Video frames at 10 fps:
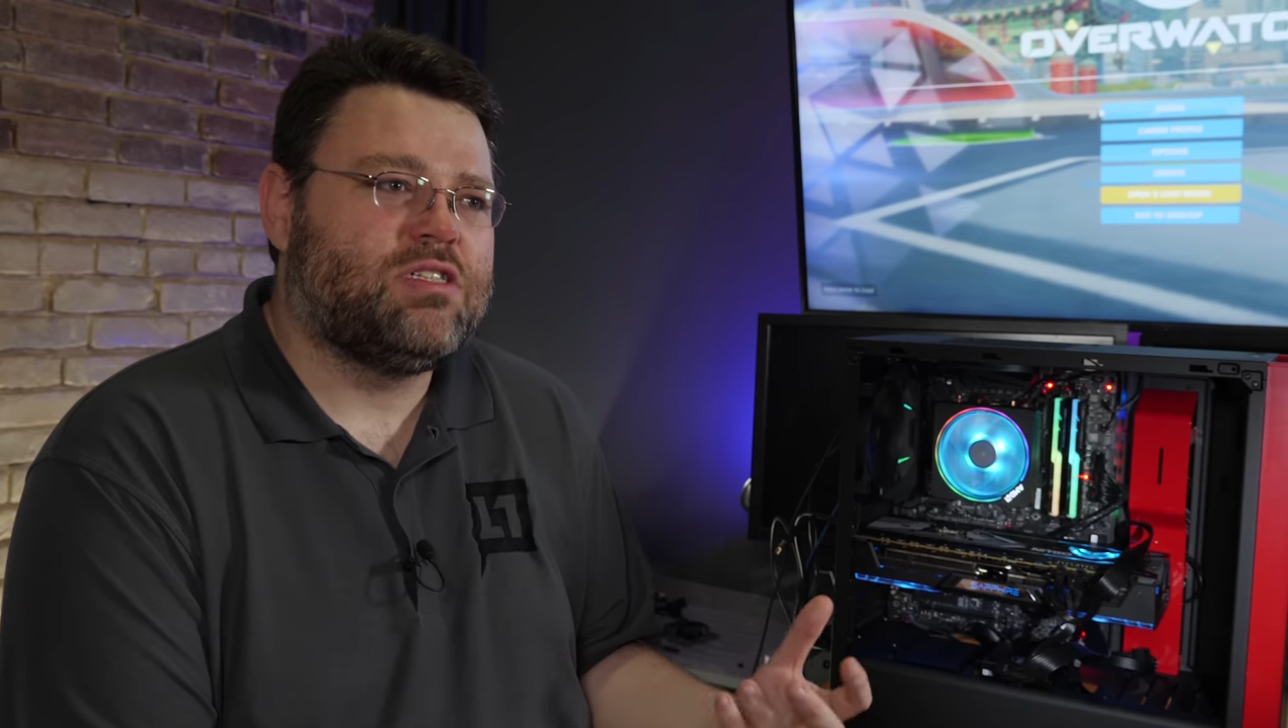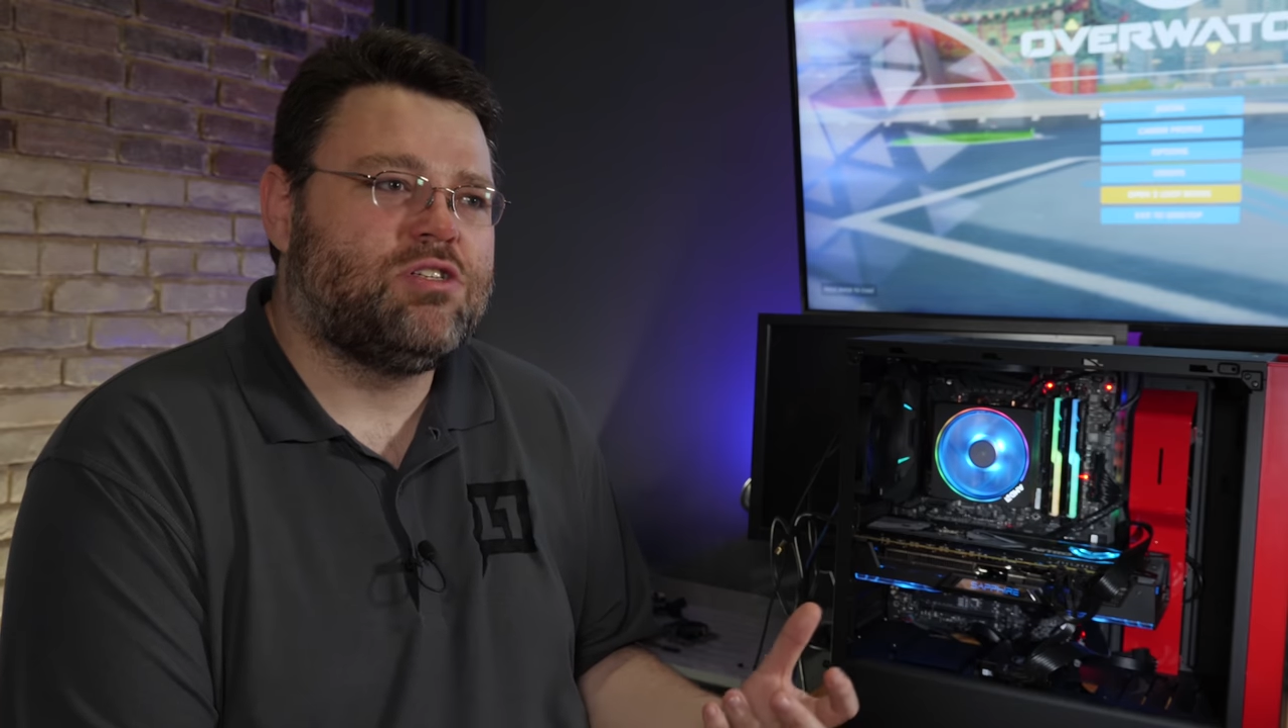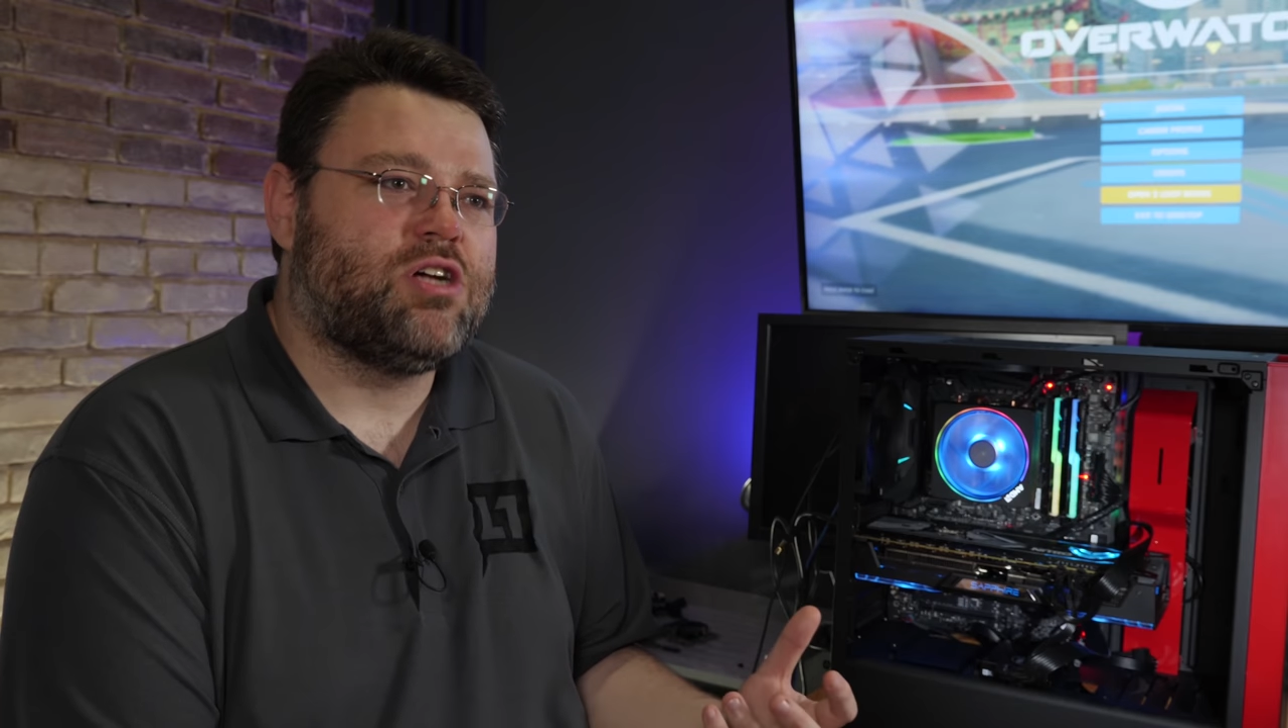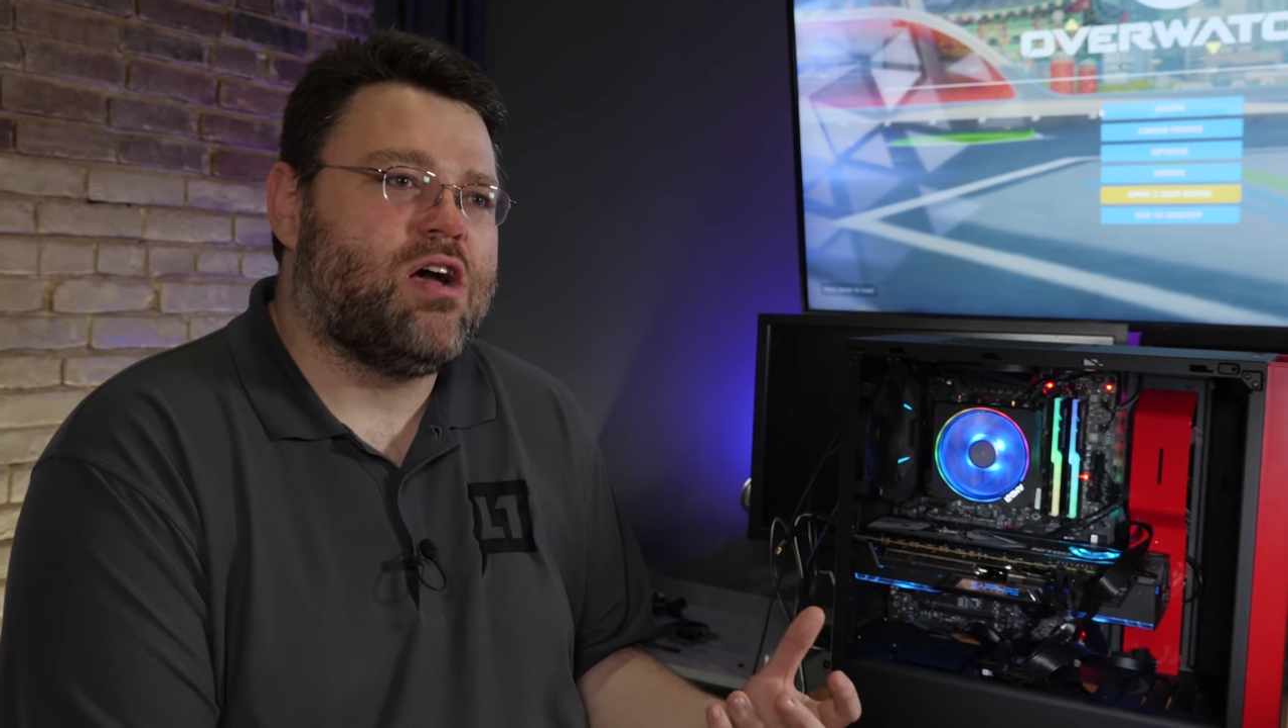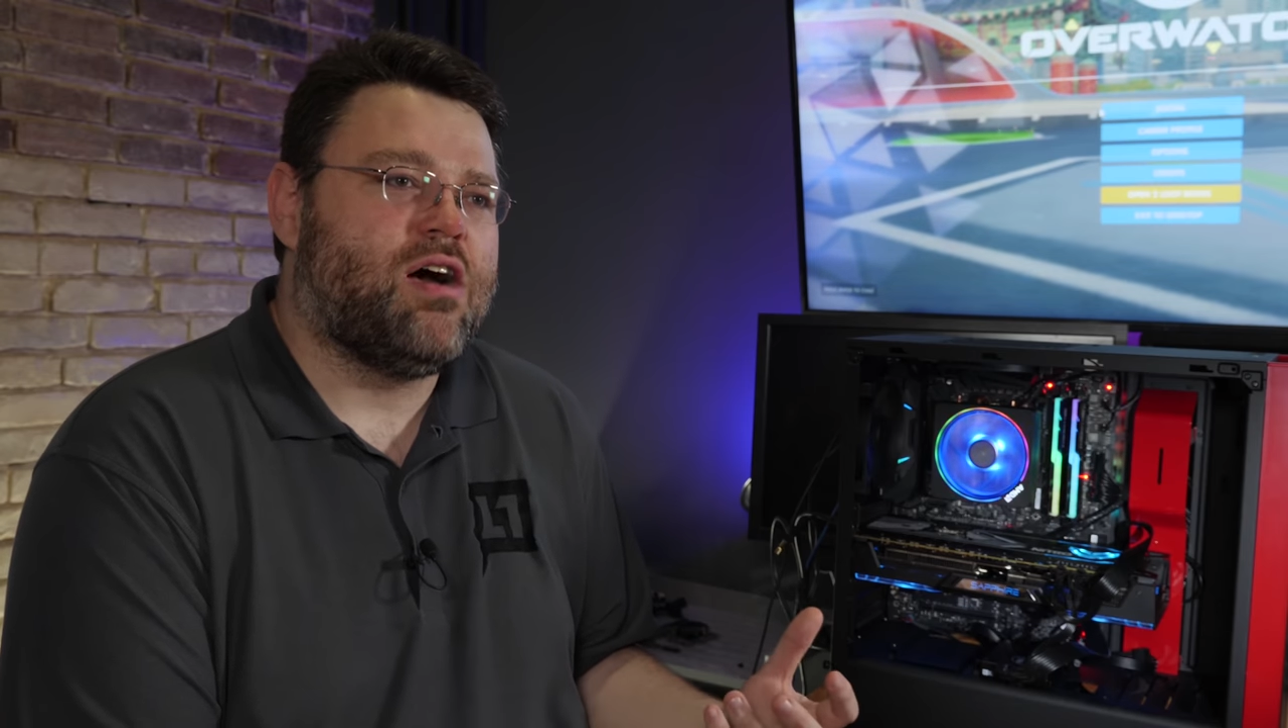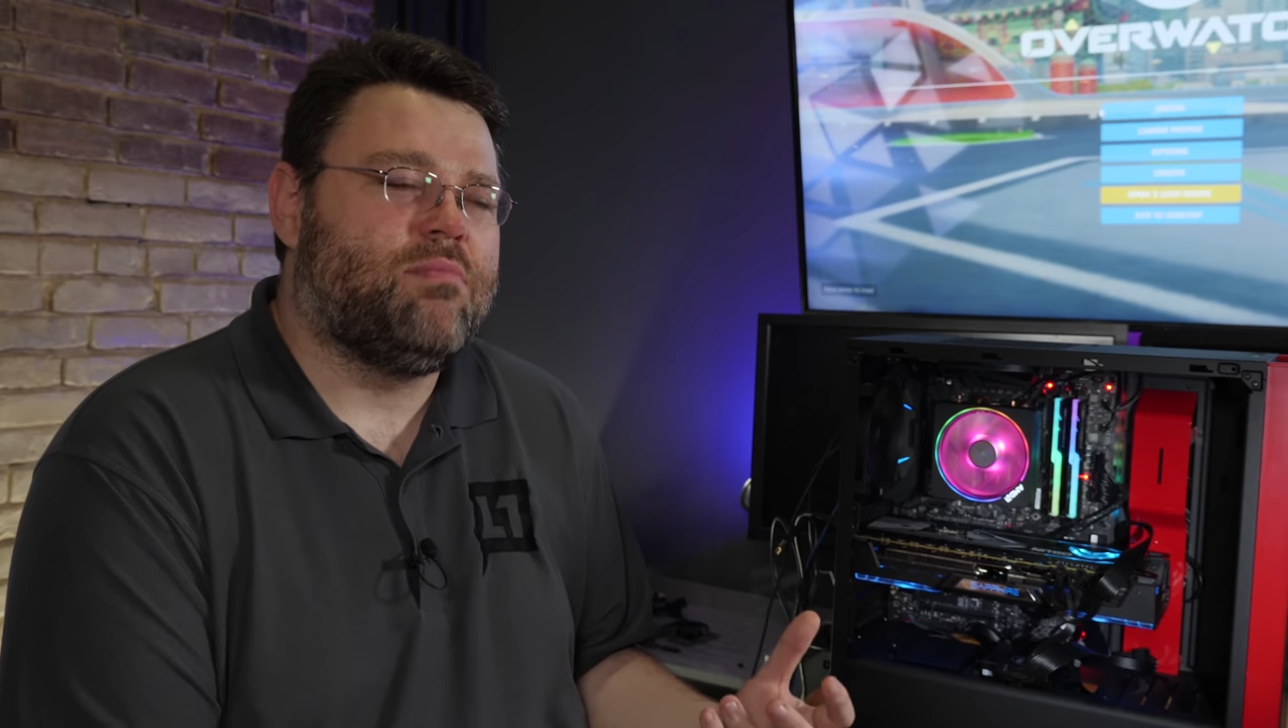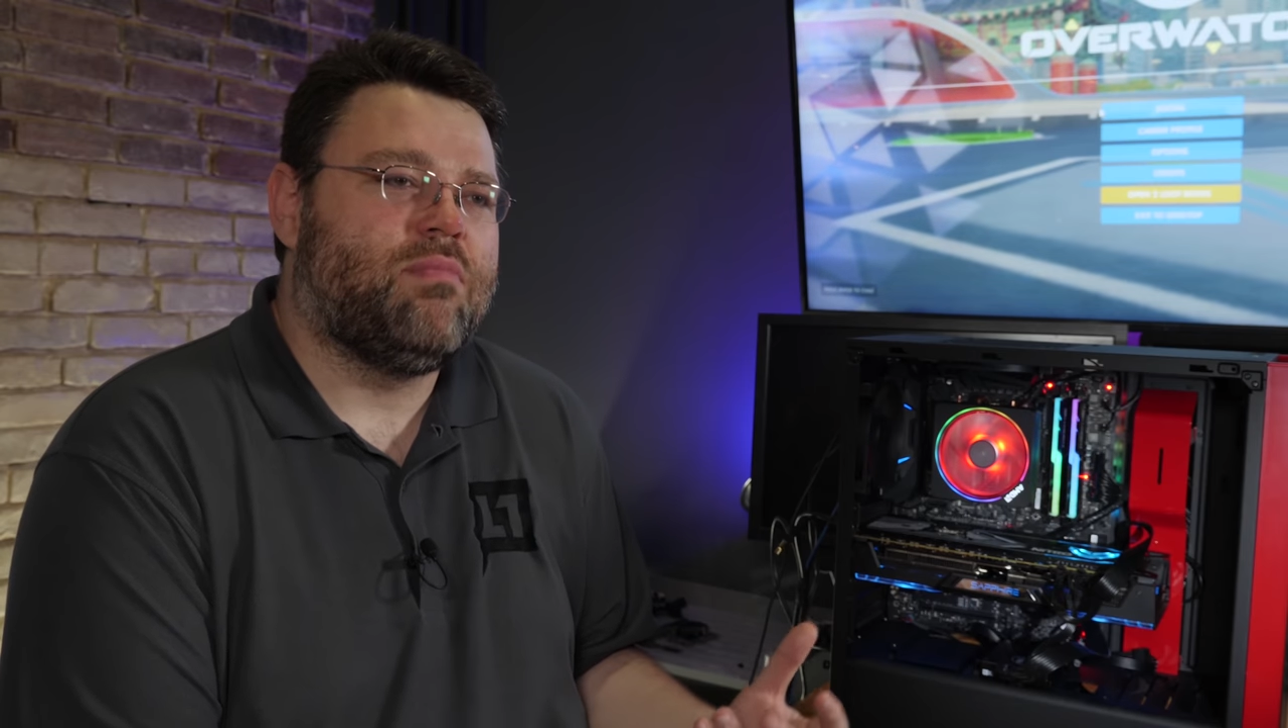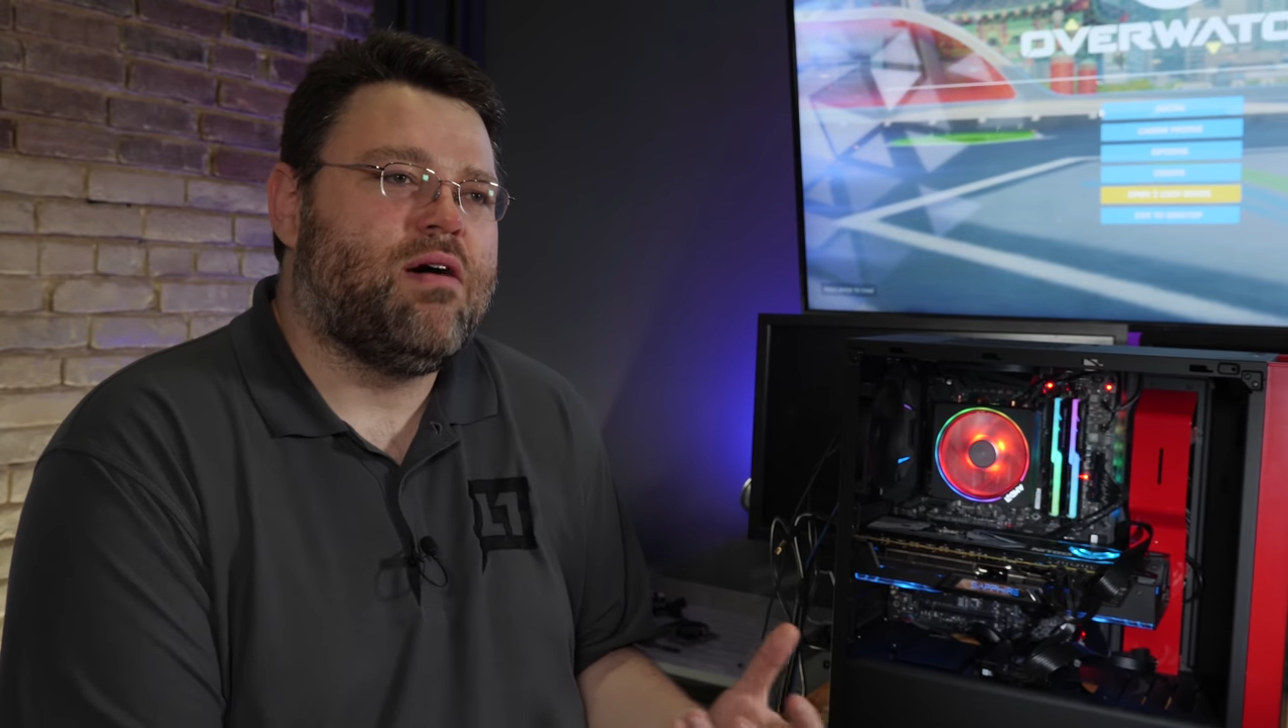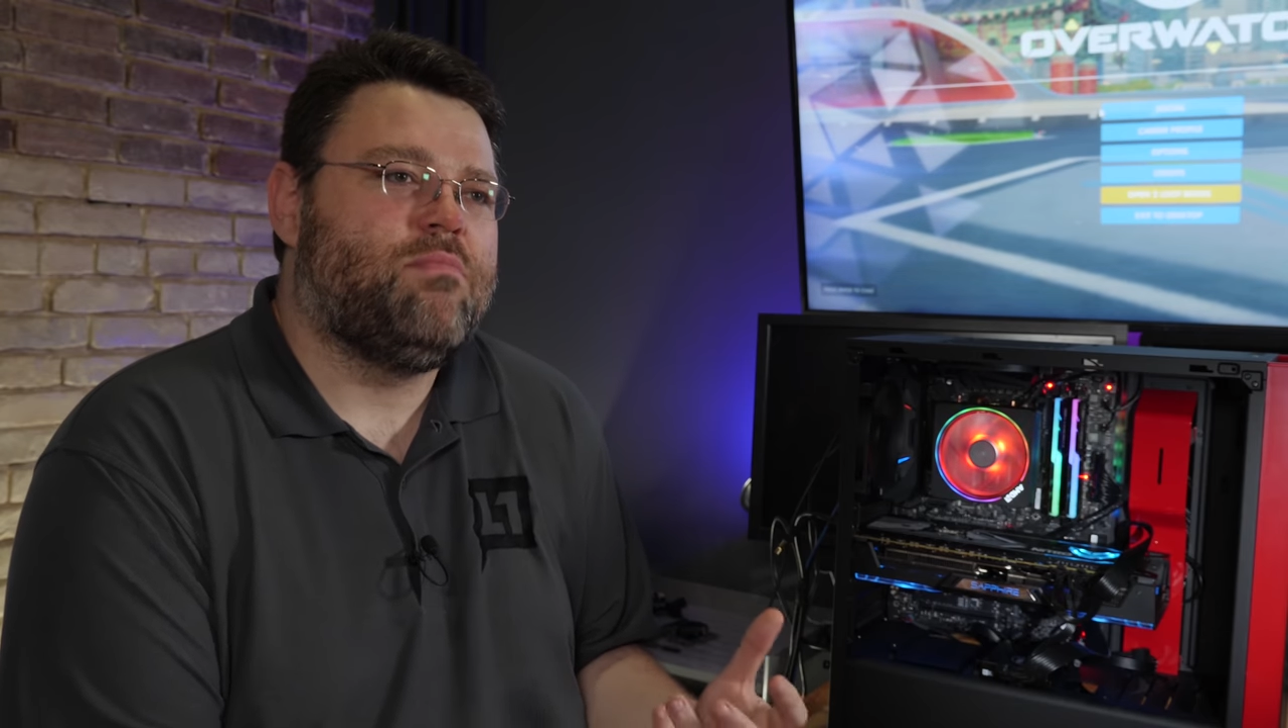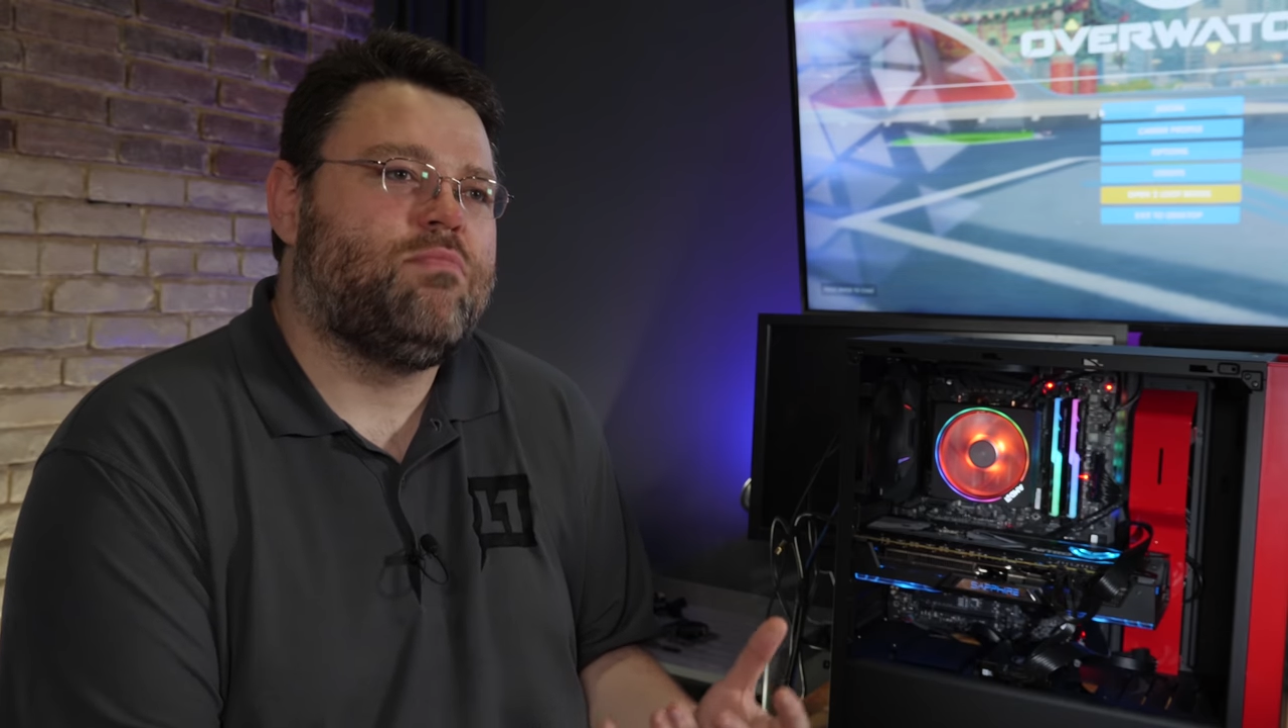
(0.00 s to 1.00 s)
as a
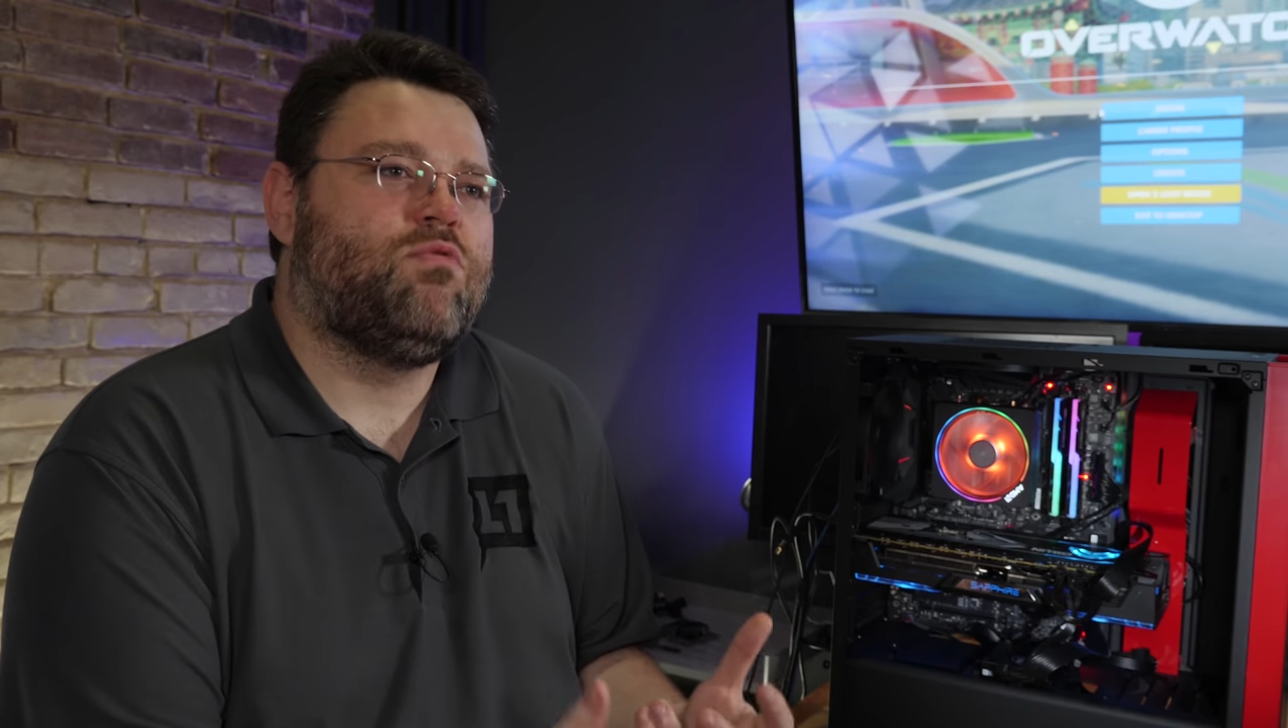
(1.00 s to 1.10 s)
job, uh,